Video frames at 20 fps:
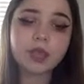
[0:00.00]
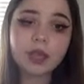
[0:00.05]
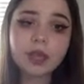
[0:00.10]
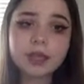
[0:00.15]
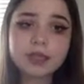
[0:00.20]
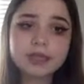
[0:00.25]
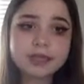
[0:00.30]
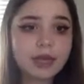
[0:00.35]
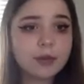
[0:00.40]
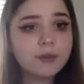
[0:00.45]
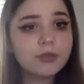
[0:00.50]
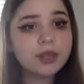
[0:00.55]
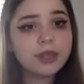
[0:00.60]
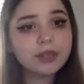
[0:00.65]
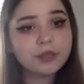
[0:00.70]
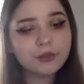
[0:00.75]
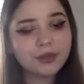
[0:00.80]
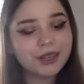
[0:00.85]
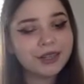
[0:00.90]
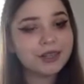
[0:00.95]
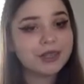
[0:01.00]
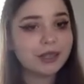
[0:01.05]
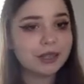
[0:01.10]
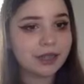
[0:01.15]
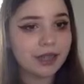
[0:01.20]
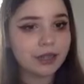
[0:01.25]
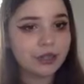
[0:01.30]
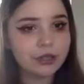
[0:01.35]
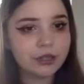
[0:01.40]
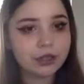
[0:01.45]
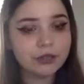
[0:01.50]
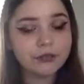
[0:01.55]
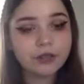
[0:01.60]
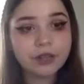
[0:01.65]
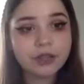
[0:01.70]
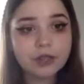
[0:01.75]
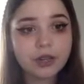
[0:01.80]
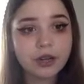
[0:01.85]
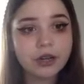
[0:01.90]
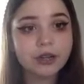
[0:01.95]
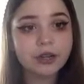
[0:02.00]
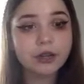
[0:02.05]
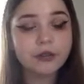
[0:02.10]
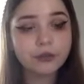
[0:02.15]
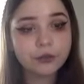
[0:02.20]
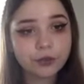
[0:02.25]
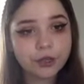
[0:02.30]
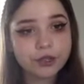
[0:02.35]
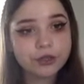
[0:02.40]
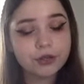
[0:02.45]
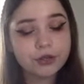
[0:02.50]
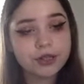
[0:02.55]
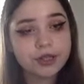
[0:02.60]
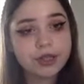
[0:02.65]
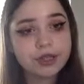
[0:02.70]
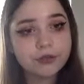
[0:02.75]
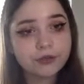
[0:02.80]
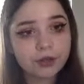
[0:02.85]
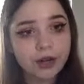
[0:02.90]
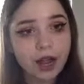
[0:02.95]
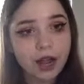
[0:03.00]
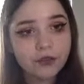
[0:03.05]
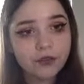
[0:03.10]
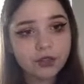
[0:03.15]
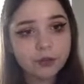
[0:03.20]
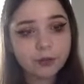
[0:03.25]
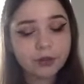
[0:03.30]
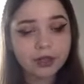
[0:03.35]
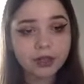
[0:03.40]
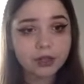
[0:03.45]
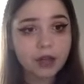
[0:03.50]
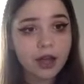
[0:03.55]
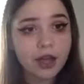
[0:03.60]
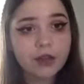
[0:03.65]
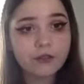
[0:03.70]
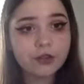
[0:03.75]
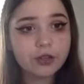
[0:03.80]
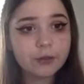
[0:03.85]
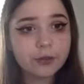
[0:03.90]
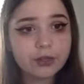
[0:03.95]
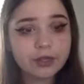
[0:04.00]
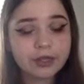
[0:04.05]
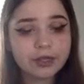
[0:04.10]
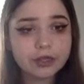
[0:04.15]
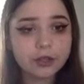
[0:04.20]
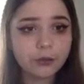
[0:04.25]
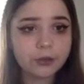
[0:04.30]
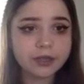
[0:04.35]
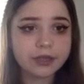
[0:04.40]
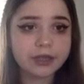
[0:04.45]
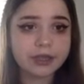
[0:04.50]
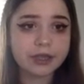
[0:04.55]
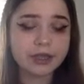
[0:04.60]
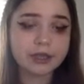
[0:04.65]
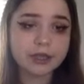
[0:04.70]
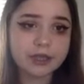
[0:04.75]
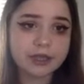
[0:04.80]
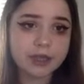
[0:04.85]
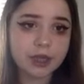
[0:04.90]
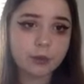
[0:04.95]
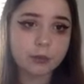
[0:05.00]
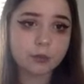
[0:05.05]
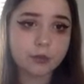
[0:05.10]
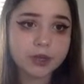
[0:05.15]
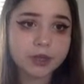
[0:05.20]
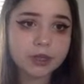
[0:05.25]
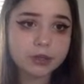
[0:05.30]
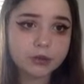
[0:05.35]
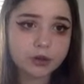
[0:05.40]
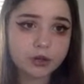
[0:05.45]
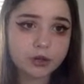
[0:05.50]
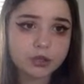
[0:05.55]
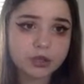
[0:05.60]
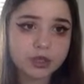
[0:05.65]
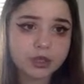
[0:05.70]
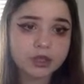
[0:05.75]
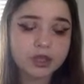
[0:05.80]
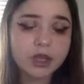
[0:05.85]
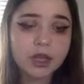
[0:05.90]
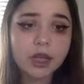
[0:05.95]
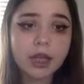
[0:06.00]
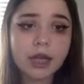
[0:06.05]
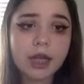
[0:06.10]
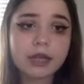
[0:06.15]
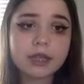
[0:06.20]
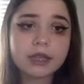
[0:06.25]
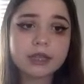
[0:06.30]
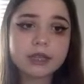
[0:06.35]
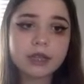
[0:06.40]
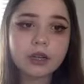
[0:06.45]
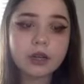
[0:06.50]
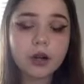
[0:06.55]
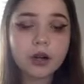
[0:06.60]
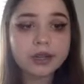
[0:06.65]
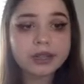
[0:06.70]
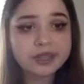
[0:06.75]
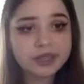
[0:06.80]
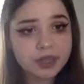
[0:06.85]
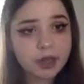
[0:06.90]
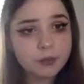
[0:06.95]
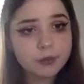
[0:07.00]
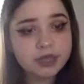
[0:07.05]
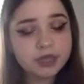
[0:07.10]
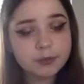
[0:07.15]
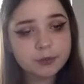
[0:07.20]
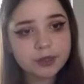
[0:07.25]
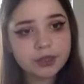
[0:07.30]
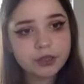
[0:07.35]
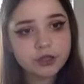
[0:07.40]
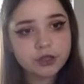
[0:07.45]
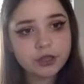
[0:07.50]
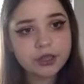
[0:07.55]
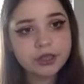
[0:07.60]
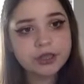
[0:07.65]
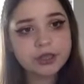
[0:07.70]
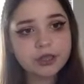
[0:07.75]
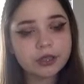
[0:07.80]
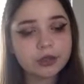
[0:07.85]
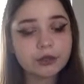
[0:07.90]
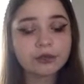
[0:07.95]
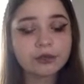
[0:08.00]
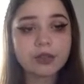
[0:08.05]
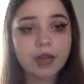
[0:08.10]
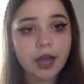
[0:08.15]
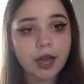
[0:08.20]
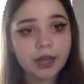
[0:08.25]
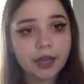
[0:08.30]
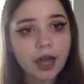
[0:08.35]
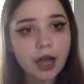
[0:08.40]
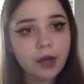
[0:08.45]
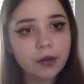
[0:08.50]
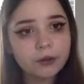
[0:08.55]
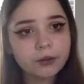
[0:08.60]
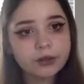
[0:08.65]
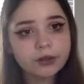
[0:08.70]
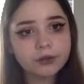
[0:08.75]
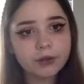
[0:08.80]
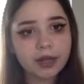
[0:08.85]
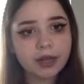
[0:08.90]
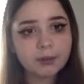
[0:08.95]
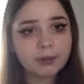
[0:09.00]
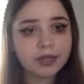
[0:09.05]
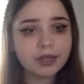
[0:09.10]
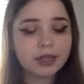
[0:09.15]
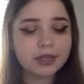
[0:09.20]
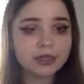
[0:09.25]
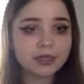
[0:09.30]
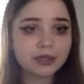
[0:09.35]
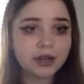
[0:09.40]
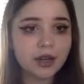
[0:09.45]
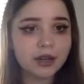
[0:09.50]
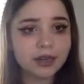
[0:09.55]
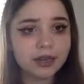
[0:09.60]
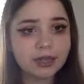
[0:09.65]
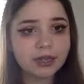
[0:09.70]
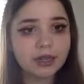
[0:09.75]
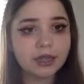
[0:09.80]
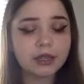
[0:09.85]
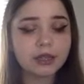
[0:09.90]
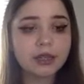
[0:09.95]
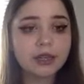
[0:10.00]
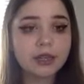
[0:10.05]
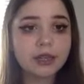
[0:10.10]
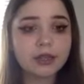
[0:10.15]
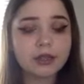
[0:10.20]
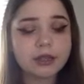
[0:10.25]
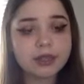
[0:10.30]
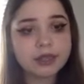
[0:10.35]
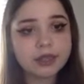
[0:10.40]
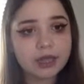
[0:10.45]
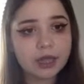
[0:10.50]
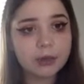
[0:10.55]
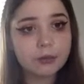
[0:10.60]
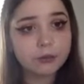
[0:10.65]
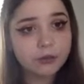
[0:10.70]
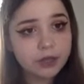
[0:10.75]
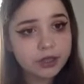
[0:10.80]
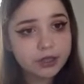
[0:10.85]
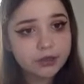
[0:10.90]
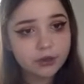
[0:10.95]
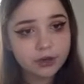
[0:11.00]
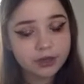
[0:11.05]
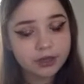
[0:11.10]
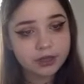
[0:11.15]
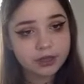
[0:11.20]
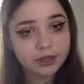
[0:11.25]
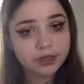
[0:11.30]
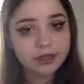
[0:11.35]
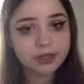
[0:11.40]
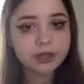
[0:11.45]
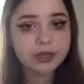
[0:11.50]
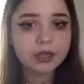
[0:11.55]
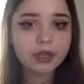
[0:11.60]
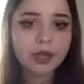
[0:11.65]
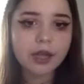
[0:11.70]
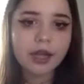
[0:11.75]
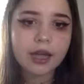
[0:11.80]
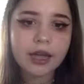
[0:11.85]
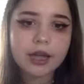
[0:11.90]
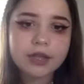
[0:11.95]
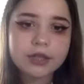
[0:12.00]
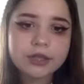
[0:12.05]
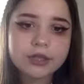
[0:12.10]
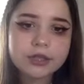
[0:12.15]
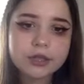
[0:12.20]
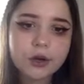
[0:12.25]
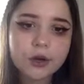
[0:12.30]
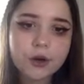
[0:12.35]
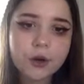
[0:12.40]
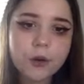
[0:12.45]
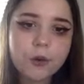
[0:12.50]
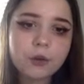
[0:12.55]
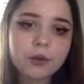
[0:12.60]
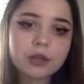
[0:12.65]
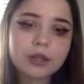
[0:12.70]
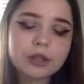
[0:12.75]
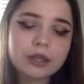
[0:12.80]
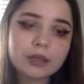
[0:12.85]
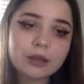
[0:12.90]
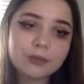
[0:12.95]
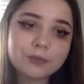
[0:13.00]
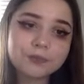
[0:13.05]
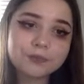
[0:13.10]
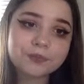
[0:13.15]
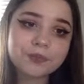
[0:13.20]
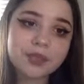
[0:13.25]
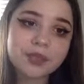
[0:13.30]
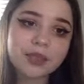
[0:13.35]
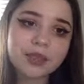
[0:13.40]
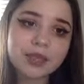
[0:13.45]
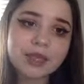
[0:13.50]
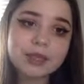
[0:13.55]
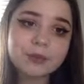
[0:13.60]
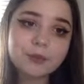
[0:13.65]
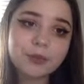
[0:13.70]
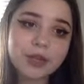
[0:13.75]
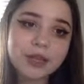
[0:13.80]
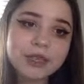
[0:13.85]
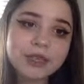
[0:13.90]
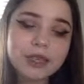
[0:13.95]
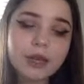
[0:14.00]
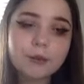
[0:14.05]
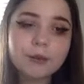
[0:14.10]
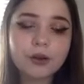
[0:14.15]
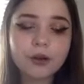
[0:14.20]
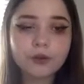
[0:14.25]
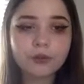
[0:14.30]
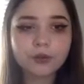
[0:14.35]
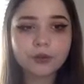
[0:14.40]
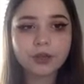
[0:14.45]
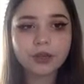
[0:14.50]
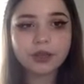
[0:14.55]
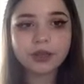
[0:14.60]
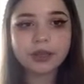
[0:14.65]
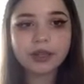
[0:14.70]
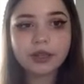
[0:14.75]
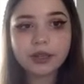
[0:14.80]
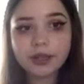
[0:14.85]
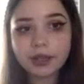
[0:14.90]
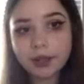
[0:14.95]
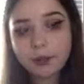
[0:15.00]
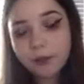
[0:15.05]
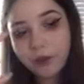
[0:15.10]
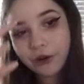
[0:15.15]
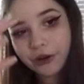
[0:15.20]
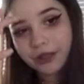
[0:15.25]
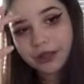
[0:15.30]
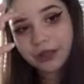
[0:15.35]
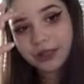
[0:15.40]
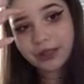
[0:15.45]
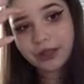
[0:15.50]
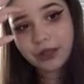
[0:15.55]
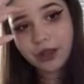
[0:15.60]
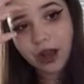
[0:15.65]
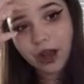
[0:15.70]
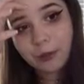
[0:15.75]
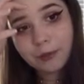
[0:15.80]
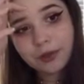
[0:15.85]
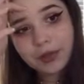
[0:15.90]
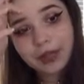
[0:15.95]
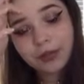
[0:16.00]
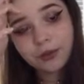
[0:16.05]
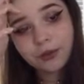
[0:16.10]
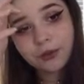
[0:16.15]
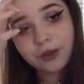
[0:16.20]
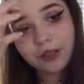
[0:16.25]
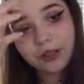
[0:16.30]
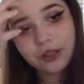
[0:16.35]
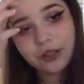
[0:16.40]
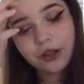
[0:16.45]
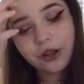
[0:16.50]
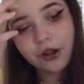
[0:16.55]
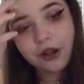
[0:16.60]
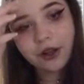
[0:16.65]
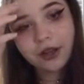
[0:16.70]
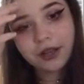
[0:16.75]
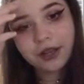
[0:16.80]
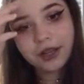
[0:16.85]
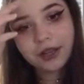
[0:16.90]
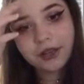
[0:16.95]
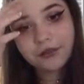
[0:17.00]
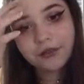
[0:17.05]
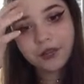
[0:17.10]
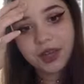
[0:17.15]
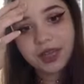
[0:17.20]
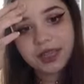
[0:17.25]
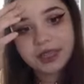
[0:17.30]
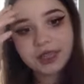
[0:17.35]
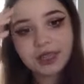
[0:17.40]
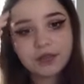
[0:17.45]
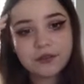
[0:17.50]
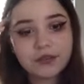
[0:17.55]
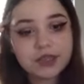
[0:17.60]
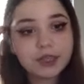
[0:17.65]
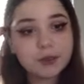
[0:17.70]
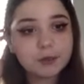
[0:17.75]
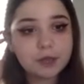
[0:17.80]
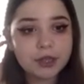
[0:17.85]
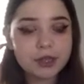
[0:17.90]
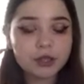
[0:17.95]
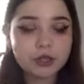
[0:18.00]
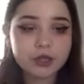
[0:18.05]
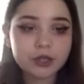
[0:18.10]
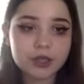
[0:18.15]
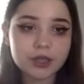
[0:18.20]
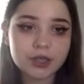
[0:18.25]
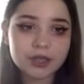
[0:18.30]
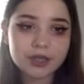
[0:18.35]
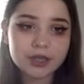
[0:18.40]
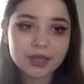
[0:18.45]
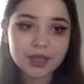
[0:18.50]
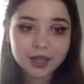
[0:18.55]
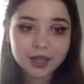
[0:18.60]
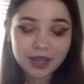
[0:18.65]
Same thing works in nature. If there's not enough resources for everybody, not everybody's going to get the same resources. And this can cause some species to die out, right? Because they're not getting the same resources. And so this brings up a really important topic, which are invasive species.